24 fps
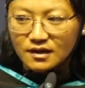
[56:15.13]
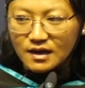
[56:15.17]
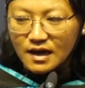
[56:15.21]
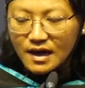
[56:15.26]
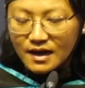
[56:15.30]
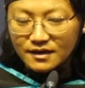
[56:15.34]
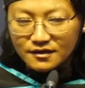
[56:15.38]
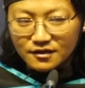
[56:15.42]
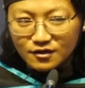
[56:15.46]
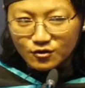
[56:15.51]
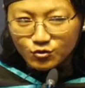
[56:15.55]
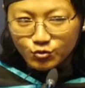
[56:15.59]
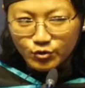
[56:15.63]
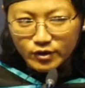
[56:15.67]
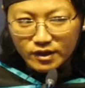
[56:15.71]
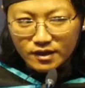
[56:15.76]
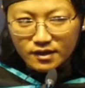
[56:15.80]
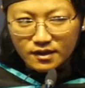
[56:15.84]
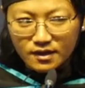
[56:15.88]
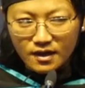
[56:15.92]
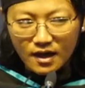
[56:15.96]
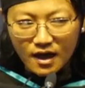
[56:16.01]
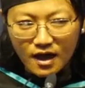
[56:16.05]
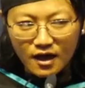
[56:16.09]
I think
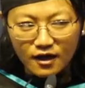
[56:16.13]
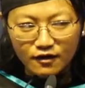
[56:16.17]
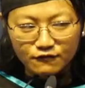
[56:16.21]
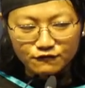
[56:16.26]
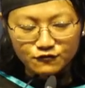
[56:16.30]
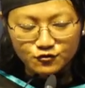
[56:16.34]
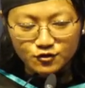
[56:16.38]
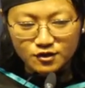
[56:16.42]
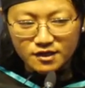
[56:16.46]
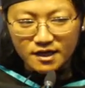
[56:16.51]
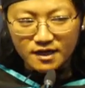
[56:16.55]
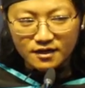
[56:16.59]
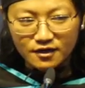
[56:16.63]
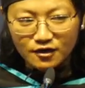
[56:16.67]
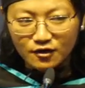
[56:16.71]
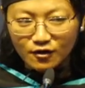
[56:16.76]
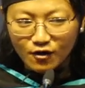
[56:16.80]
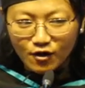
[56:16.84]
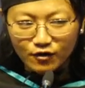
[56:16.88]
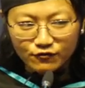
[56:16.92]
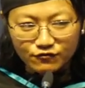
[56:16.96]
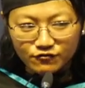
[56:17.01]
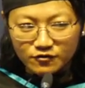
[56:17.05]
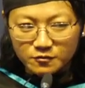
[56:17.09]
we have to take a
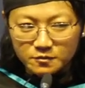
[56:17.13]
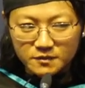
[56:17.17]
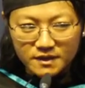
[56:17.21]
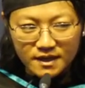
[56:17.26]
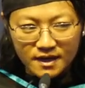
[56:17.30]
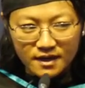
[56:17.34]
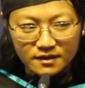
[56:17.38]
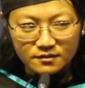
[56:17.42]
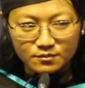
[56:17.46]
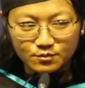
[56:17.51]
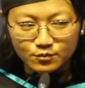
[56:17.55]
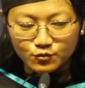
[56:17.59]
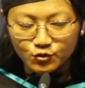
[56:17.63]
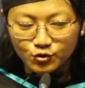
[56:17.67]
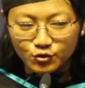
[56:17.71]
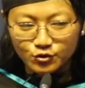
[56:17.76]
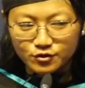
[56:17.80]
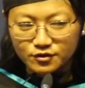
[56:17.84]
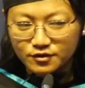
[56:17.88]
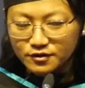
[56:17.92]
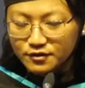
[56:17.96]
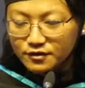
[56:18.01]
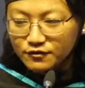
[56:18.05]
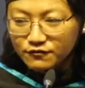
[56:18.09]
lot from that,
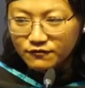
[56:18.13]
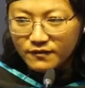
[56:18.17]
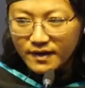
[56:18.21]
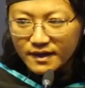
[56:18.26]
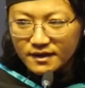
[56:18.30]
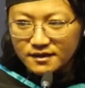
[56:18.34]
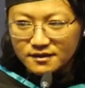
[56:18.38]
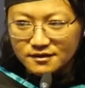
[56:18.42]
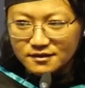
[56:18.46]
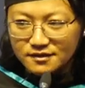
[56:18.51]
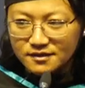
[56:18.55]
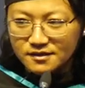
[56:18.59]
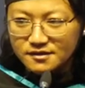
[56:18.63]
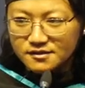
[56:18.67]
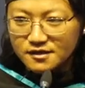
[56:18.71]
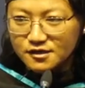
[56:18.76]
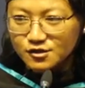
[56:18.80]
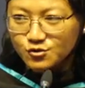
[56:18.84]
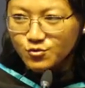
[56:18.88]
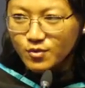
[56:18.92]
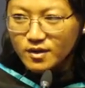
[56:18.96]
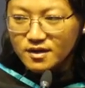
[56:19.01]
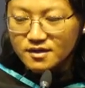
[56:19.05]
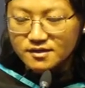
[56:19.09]
both the faculties
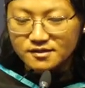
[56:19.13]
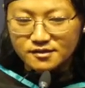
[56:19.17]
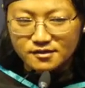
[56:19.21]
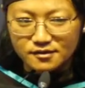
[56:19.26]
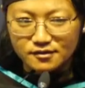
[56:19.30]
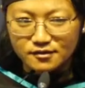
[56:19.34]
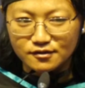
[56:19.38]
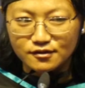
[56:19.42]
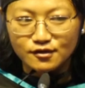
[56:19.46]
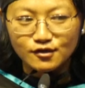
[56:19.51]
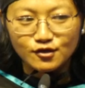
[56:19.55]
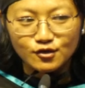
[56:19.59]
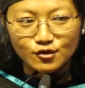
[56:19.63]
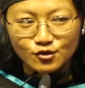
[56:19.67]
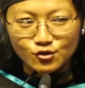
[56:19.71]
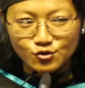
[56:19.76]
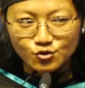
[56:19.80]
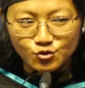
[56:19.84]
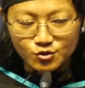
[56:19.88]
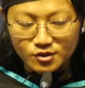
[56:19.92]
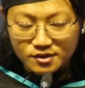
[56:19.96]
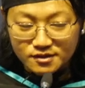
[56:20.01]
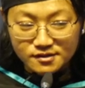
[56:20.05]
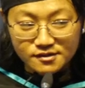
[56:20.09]
as well as the
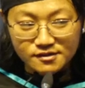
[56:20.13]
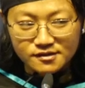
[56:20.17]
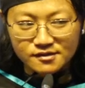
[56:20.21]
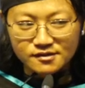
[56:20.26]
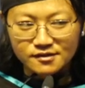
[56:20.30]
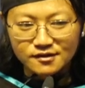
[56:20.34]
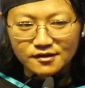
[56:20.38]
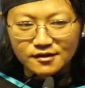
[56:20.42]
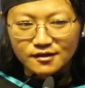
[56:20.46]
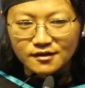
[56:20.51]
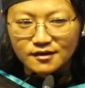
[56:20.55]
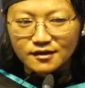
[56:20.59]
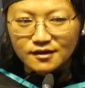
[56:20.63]
students.